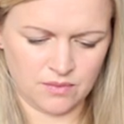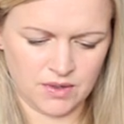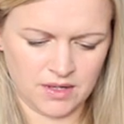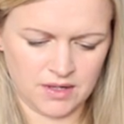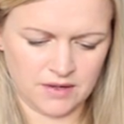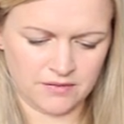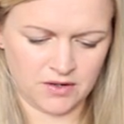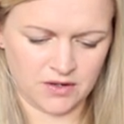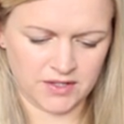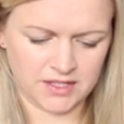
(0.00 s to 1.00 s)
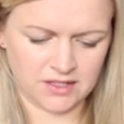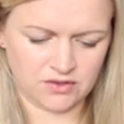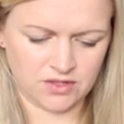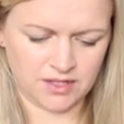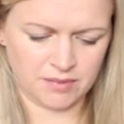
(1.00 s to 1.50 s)
We have got this.
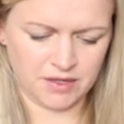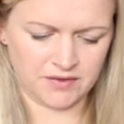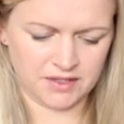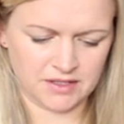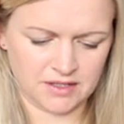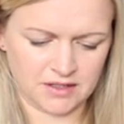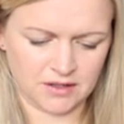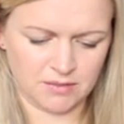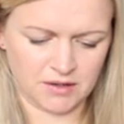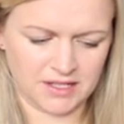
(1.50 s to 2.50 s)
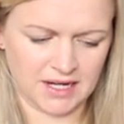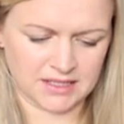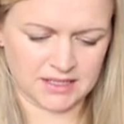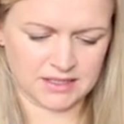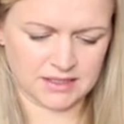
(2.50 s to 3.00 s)
Let's try a perfect start. Come on,
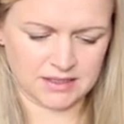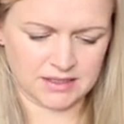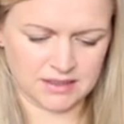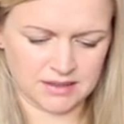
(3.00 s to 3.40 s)
yes.